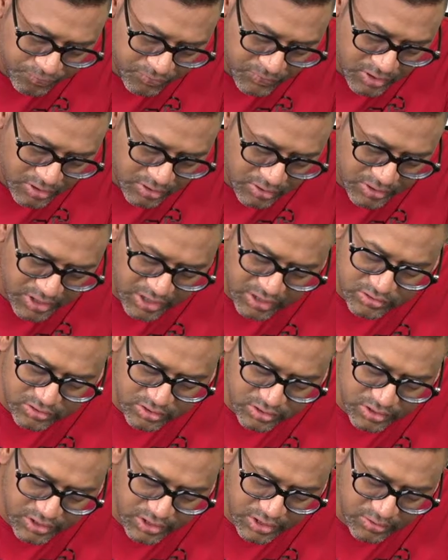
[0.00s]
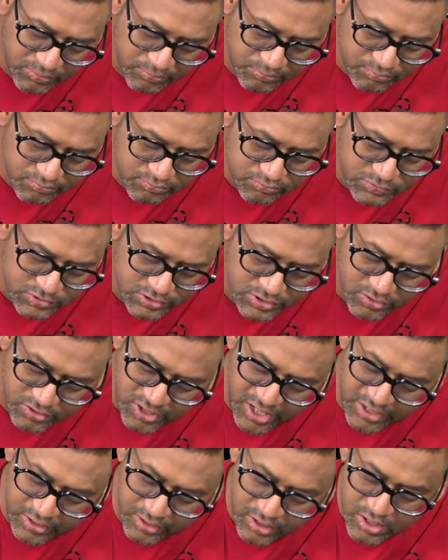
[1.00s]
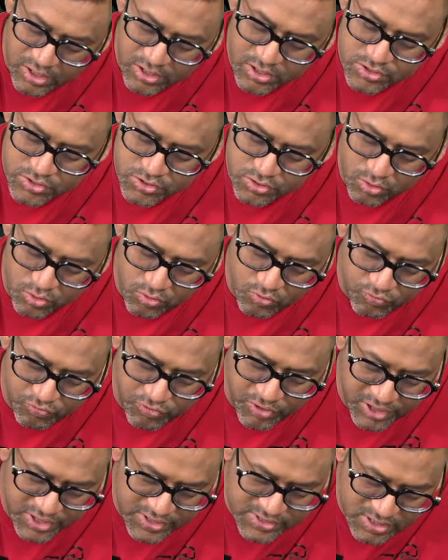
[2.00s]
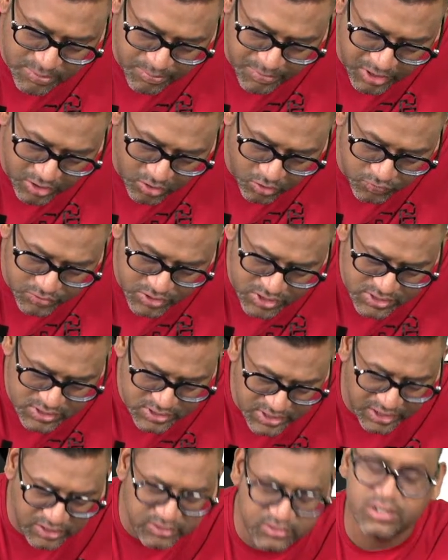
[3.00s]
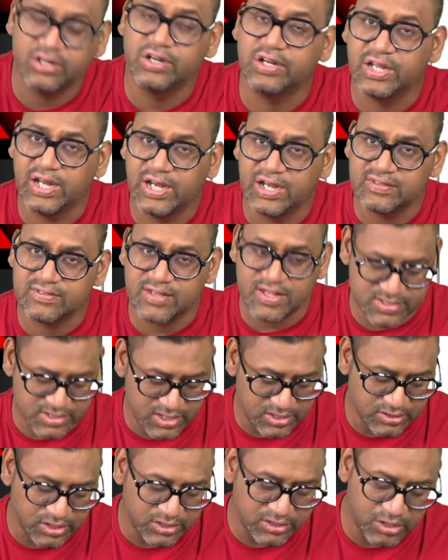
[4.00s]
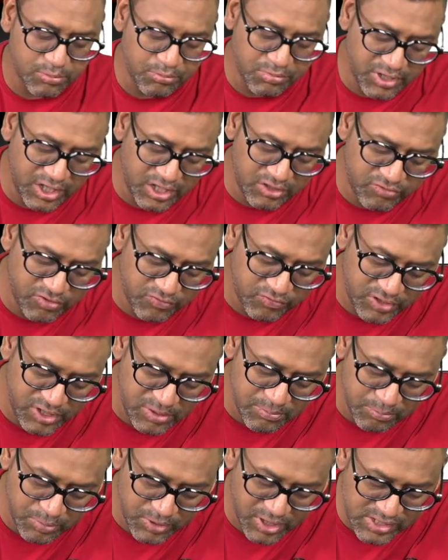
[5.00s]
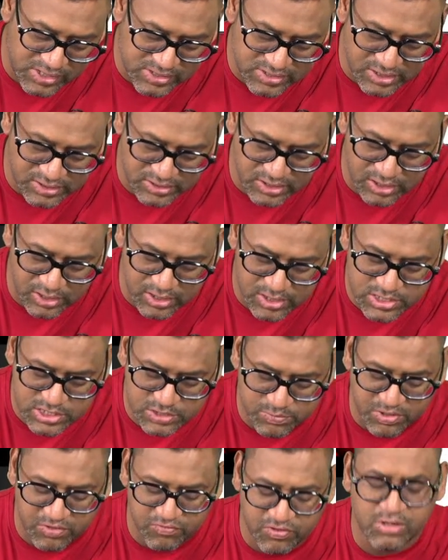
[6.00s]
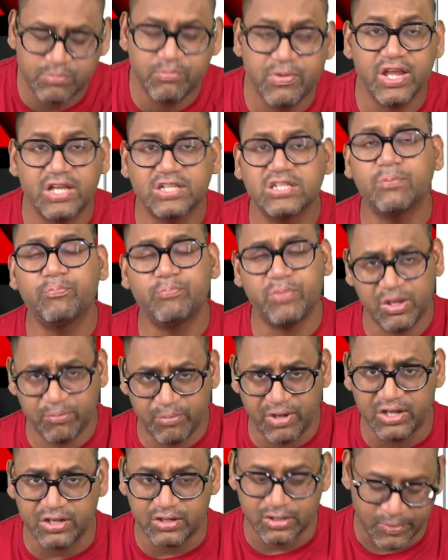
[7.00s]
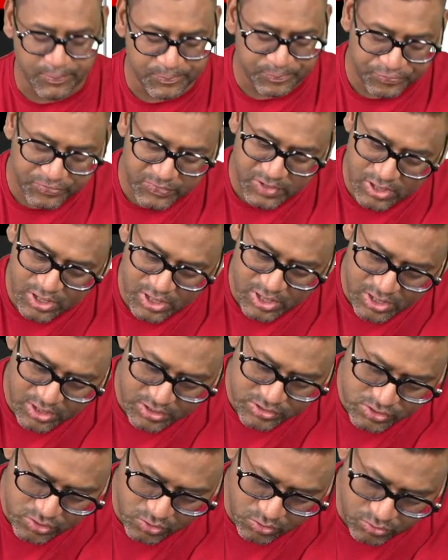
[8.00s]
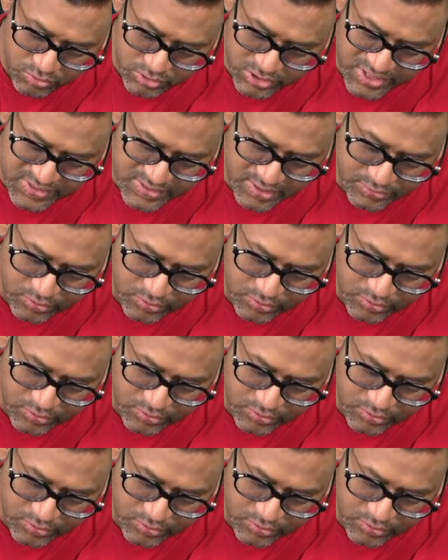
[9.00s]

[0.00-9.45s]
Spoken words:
net 30. Right. So what is the meaning of this net 30? It is asking. The term net 50 implies that the customer will make the payment. So these are the